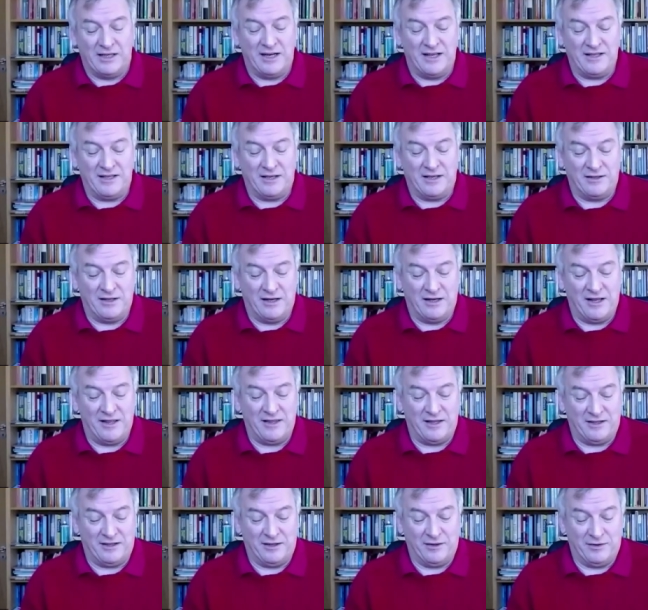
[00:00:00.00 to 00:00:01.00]
and I think and I
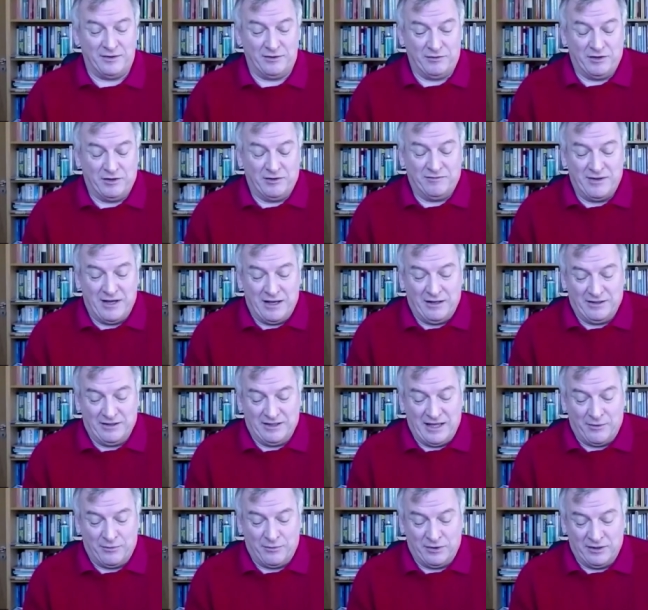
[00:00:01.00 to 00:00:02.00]
think you nailed
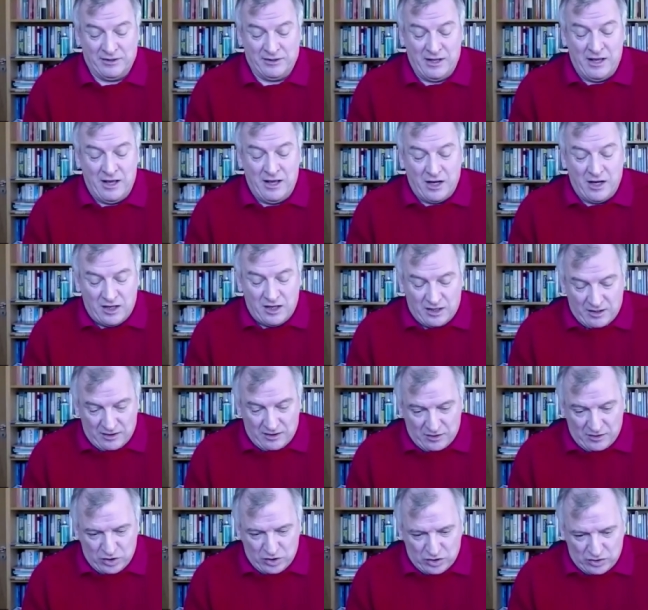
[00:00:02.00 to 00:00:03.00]
it there. With
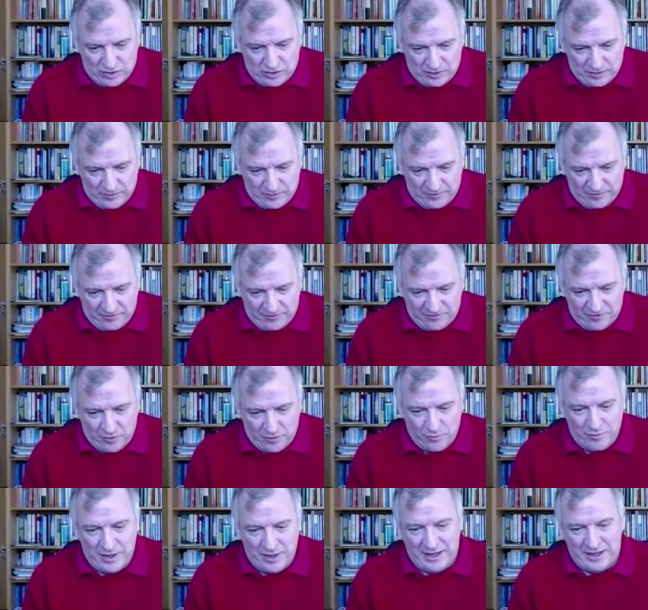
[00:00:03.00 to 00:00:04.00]
for
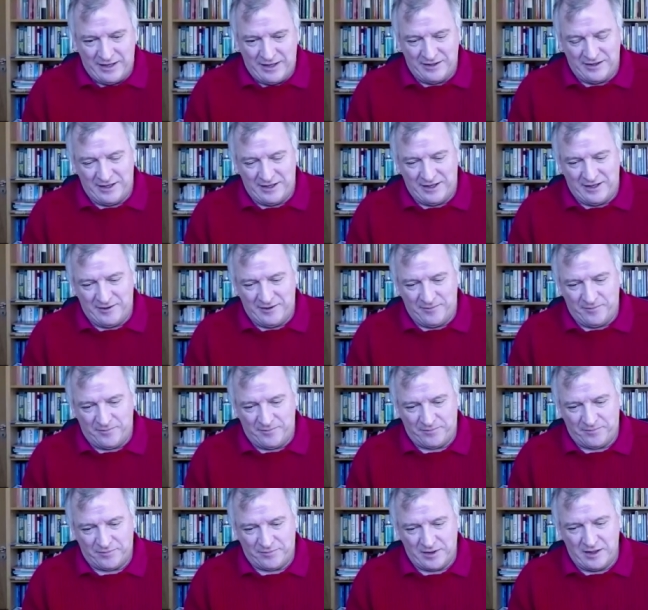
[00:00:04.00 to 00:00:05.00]
me, the
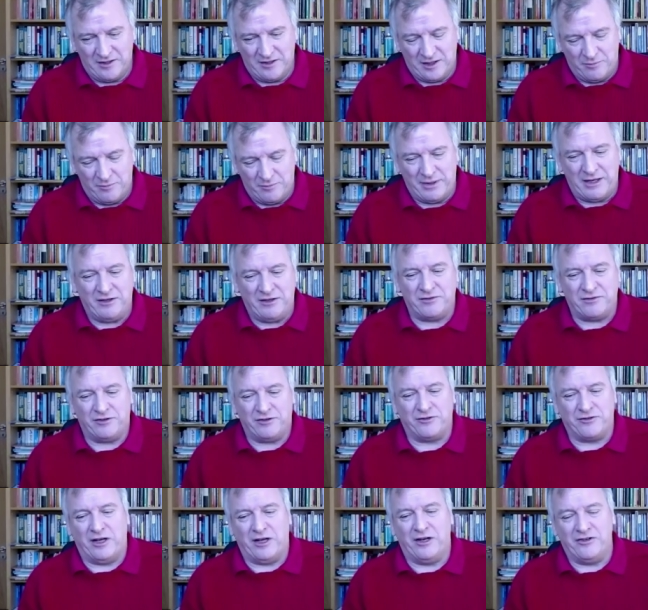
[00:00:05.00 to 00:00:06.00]
the biggest
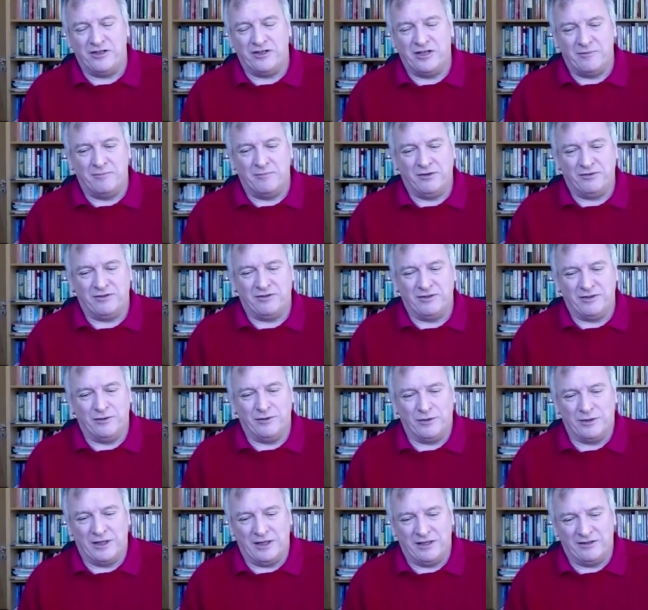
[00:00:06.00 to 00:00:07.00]
frustration in most of the
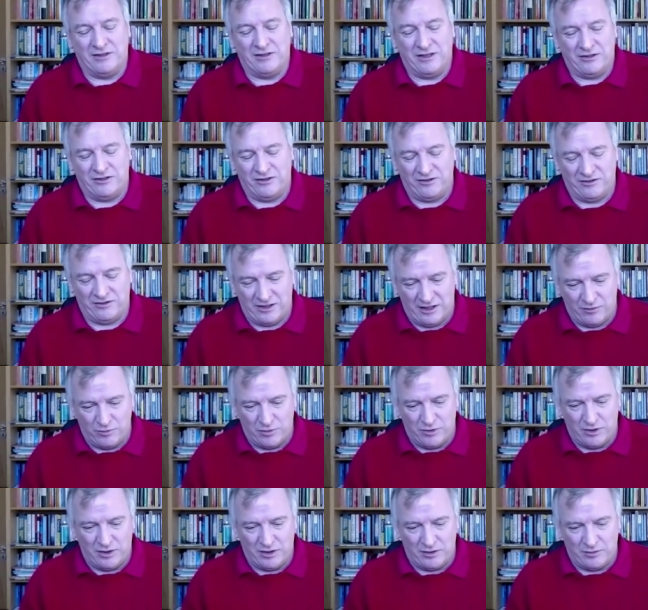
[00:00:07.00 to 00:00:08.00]
organizations that I've
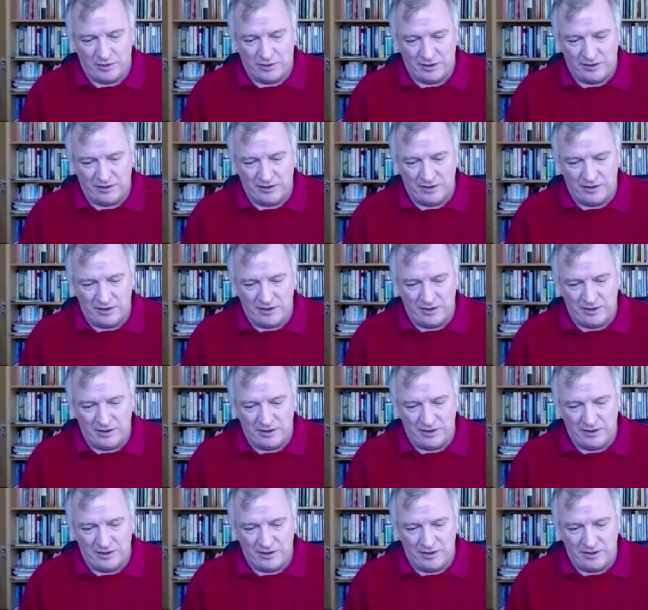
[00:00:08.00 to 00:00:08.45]
worked with